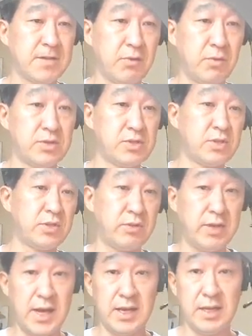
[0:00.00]
Once you do
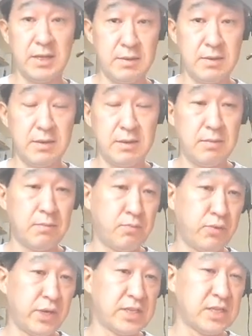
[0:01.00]
that, it
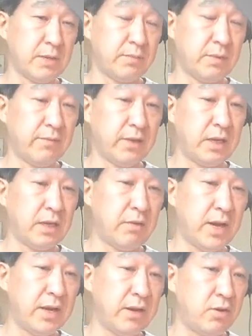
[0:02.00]
brings up the video
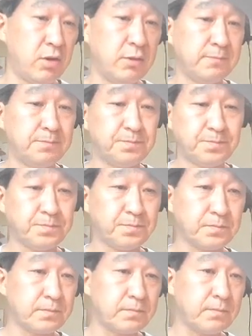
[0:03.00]
editor.
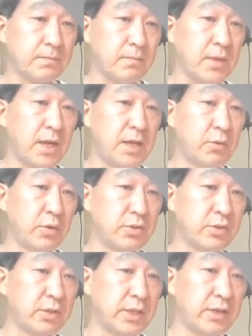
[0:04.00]
And you want
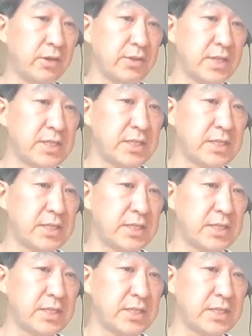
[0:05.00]
to click on this